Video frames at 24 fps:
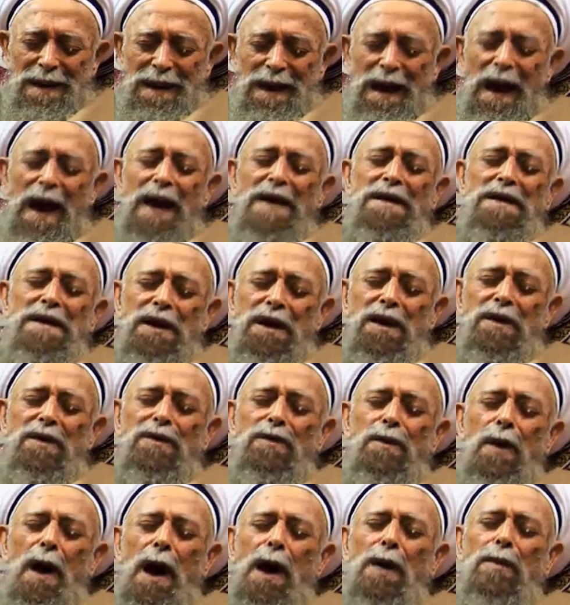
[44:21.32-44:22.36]
And
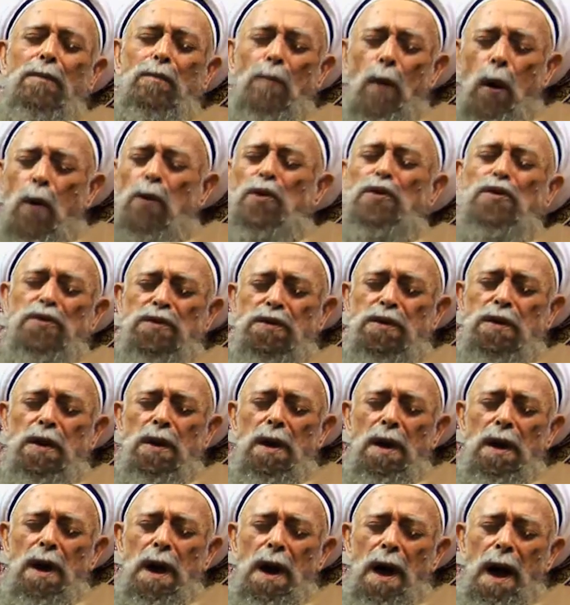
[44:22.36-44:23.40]
give your most
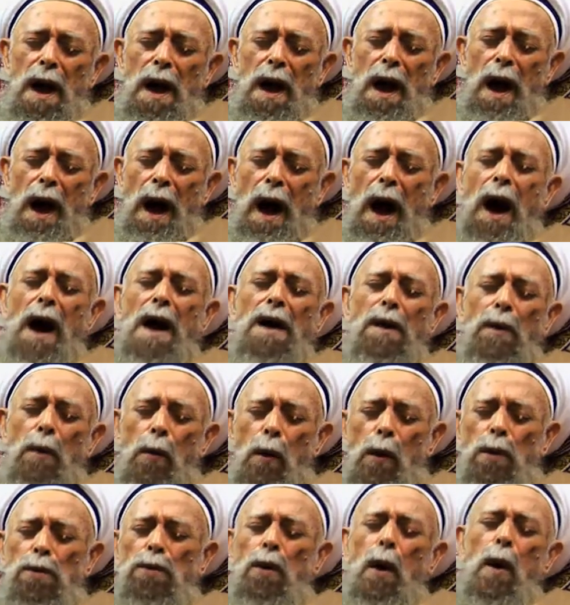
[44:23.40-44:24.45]
high
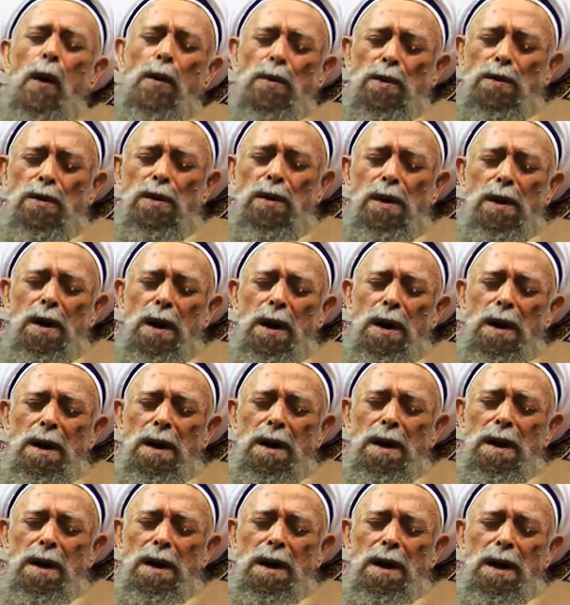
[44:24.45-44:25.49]
honor
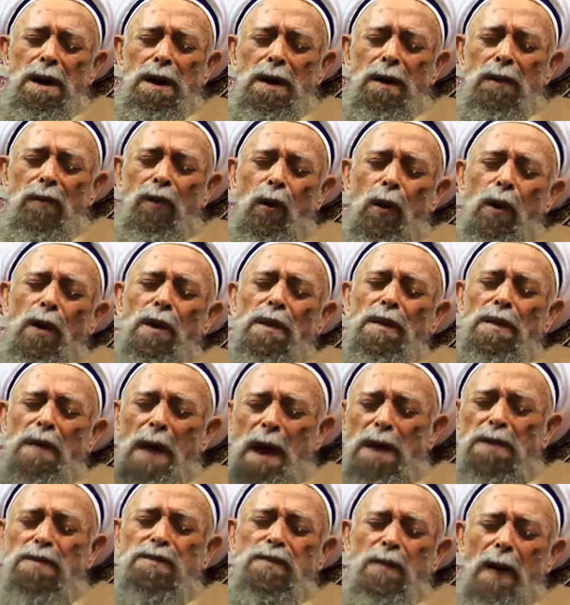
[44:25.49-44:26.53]
for
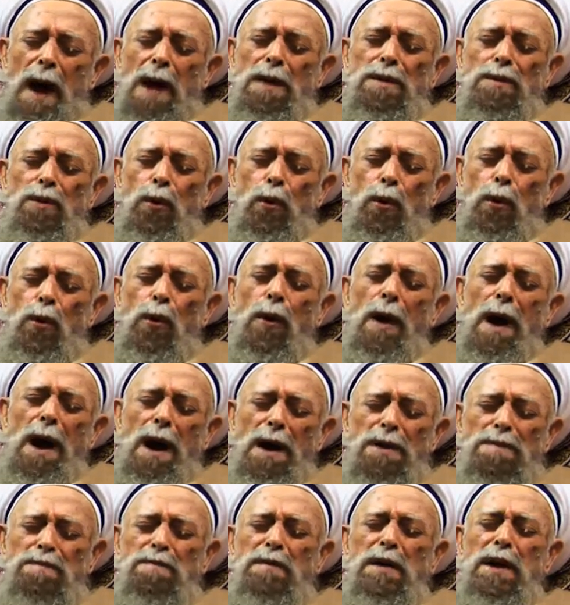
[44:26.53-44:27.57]
that one who
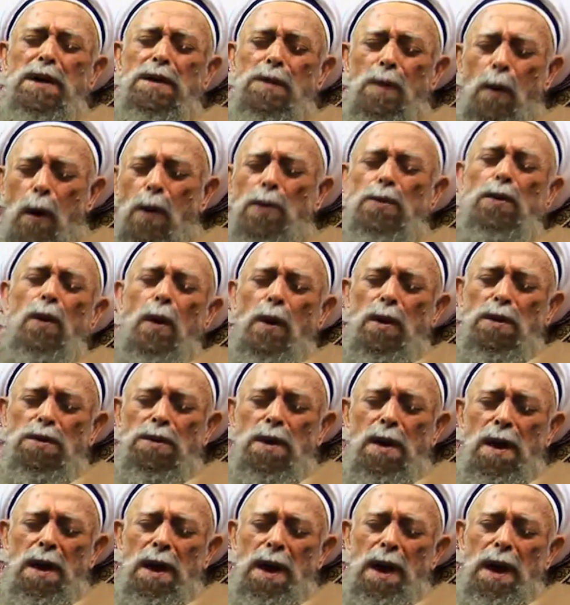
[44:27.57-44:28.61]
had been honored
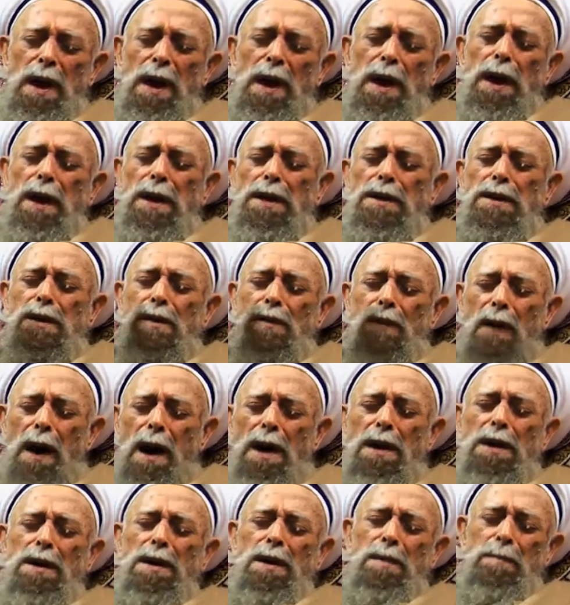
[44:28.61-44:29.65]
in
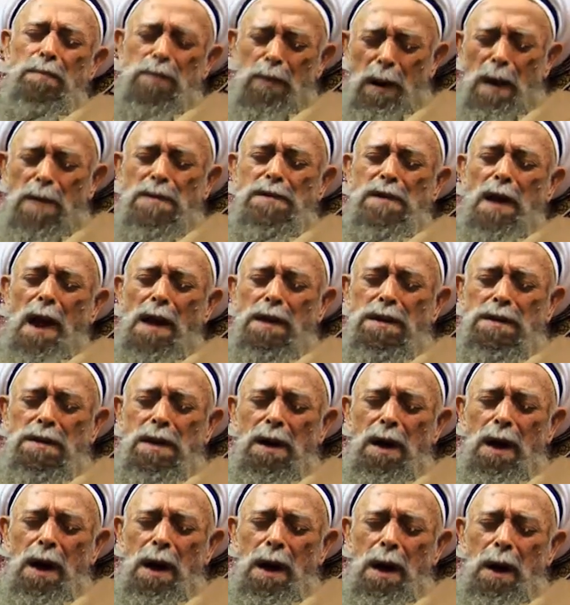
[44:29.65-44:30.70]
divinely present
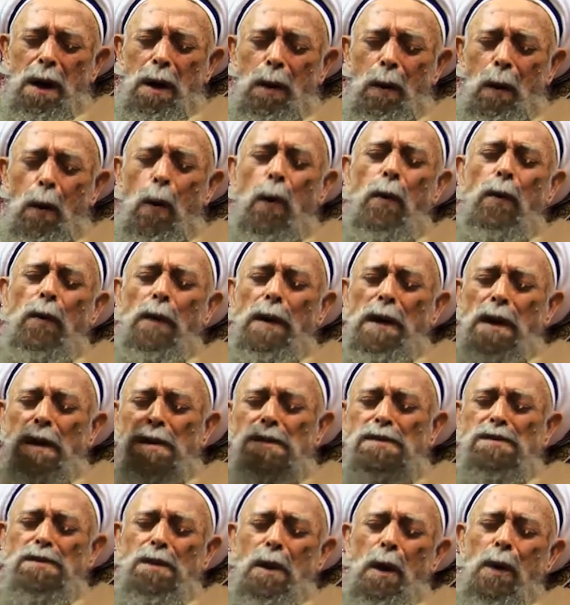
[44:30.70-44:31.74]
of
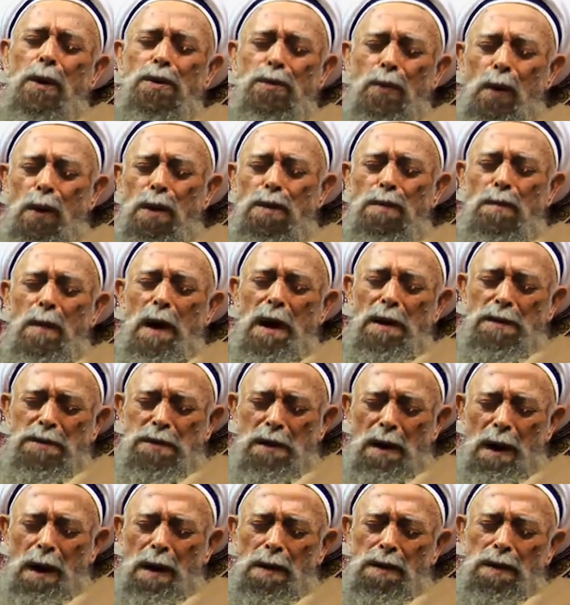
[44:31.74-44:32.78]
his Lord
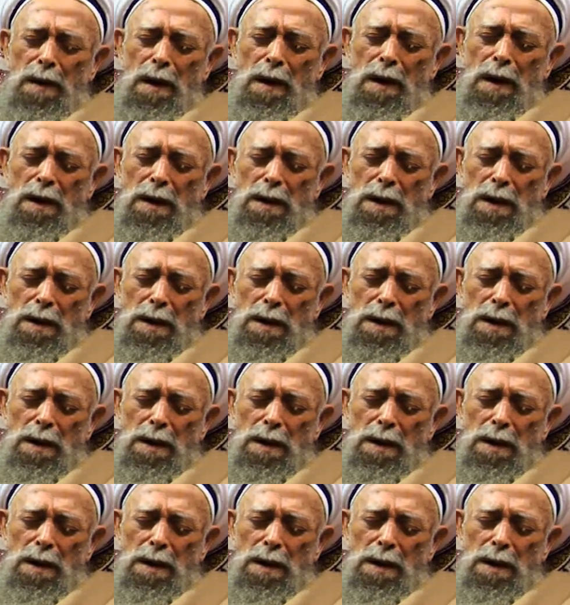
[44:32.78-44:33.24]
Almighty Allah.